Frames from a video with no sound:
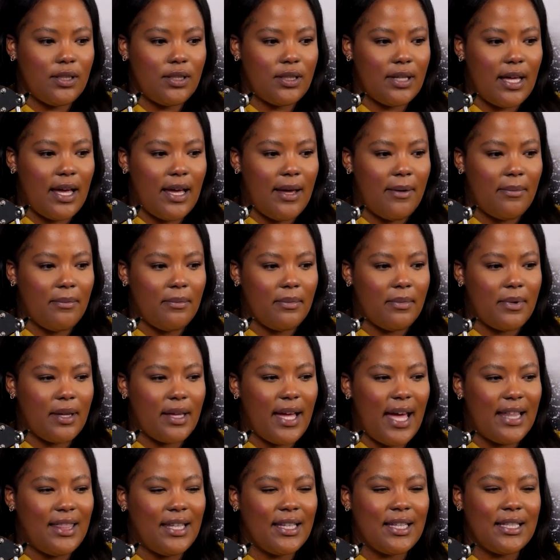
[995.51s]
I
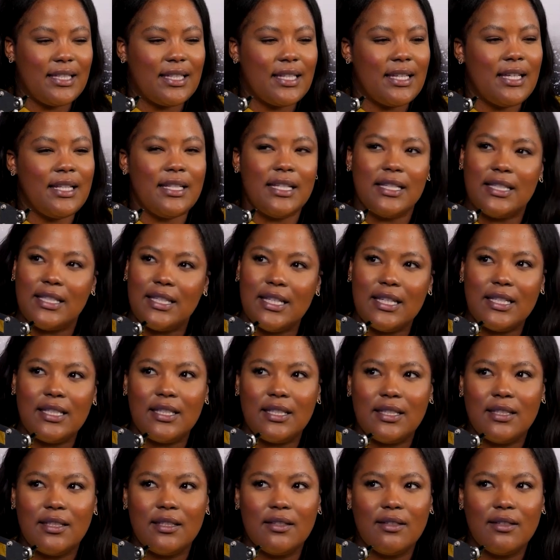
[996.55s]
think it's kinesis.